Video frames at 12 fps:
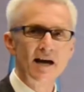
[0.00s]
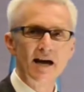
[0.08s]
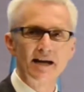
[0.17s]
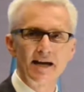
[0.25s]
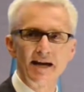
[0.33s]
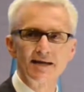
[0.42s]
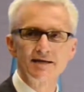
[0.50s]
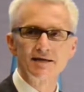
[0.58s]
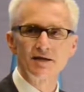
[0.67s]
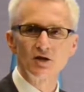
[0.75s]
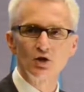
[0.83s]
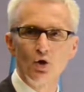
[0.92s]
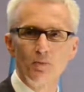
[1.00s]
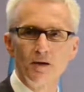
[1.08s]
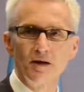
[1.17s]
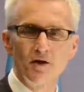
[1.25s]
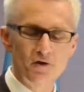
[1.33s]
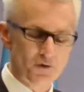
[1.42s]
against
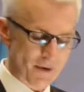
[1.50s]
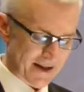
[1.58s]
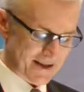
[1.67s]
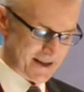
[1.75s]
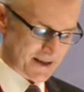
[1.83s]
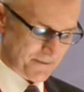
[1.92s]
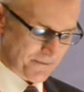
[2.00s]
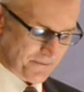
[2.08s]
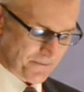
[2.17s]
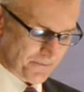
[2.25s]
global threats.